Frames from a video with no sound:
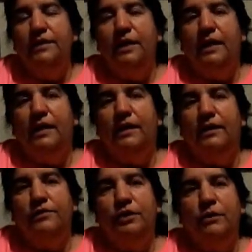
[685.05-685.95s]
Uh,
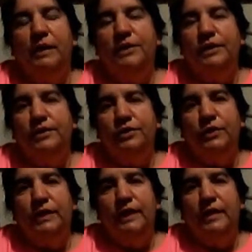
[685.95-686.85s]
so much
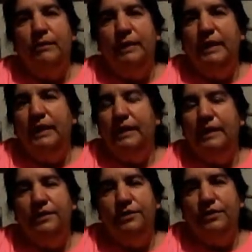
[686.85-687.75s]
history there, big
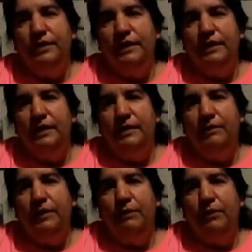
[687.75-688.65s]
history
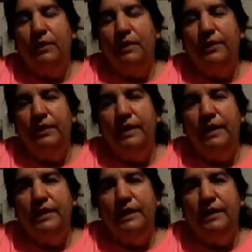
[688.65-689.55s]
in the Port Arthur
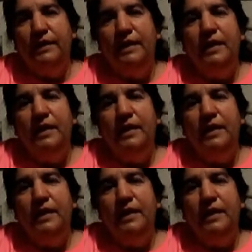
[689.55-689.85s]
area.